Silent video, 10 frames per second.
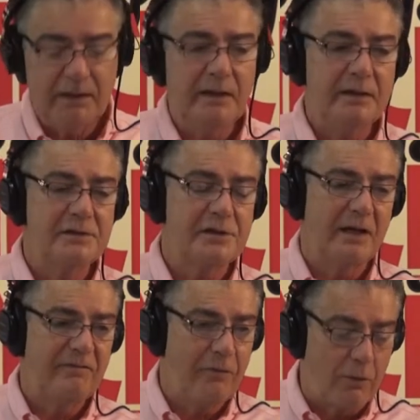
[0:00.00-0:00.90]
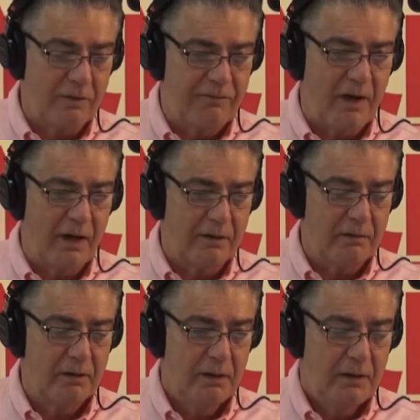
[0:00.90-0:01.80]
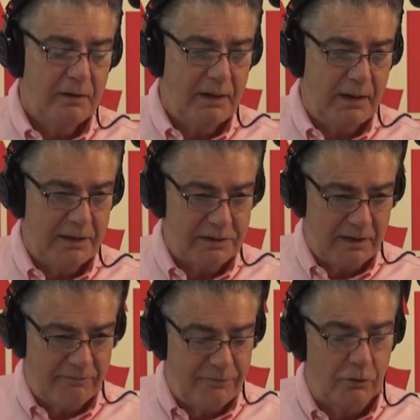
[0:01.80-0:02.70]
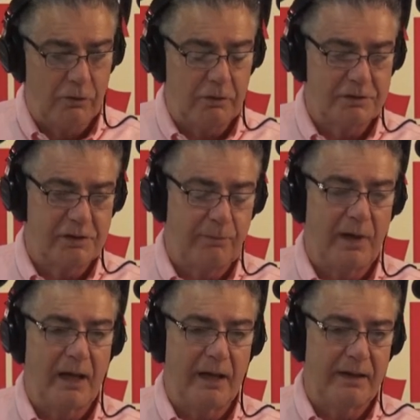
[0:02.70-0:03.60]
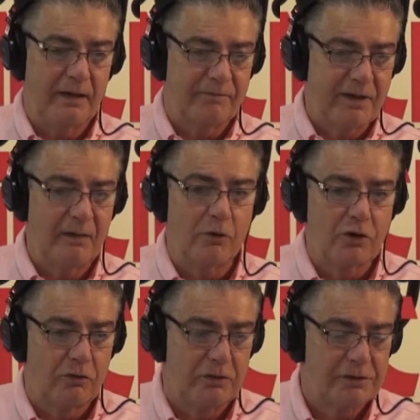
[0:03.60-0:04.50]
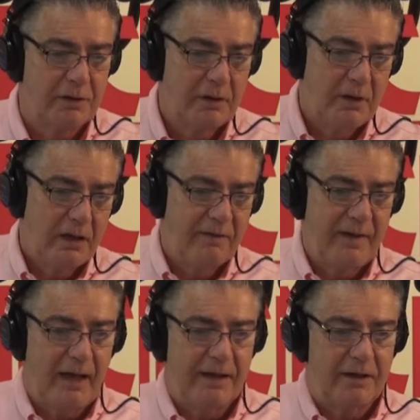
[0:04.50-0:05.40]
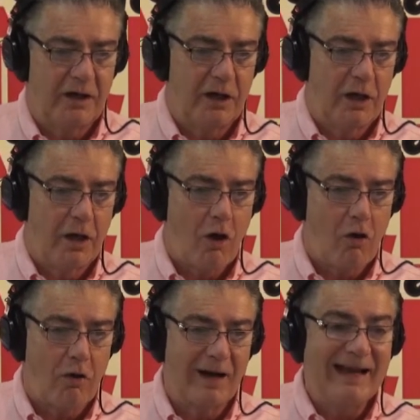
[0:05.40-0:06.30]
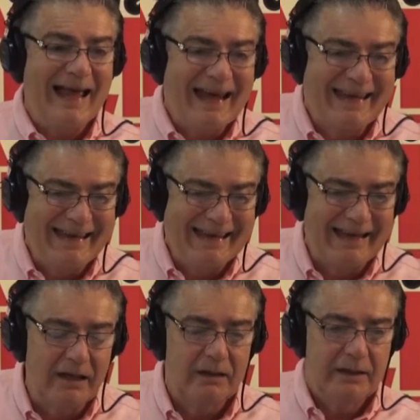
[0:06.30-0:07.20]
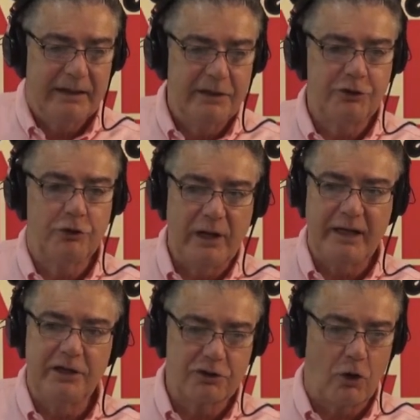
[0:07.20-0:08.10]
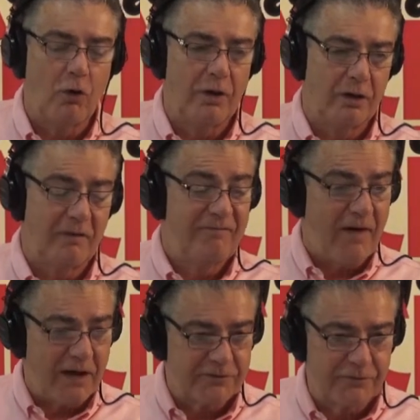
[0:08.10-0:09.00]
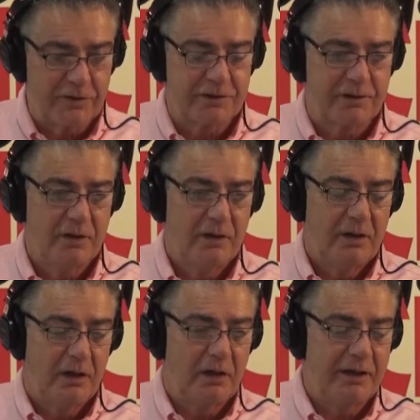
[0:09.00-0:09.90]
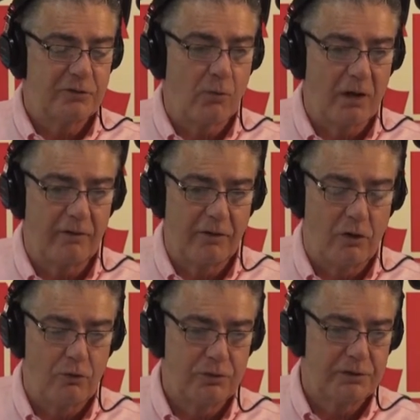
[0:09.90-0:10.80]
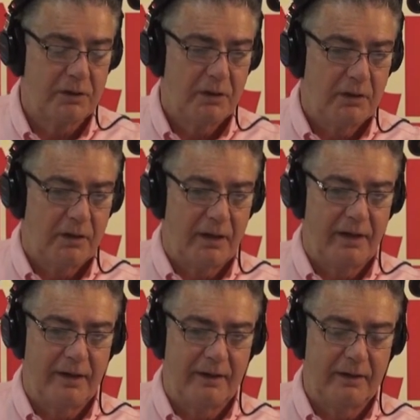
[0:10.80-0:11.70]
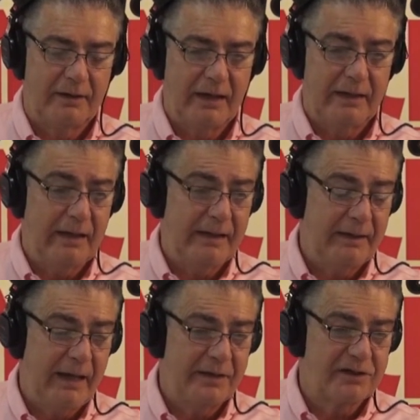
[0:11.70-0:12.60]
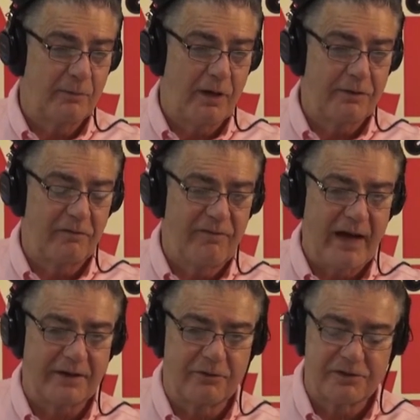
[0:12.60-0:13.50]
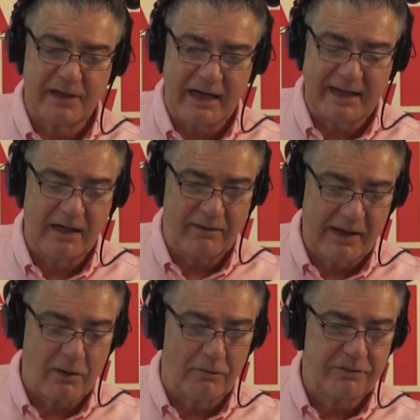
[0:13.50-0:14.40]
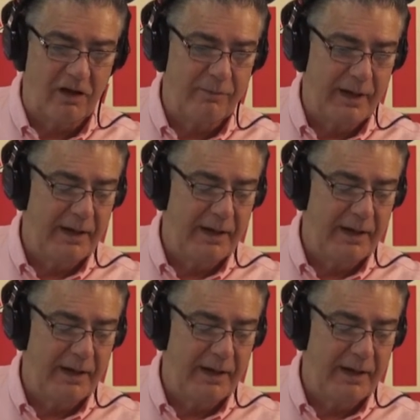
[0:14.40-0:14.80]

is a fortifier that is a full supply of chemicals that uh, are lacking in today's oil. Phosphorus uh, is one of those, uh, and, and some other factors that I can't think off the top of my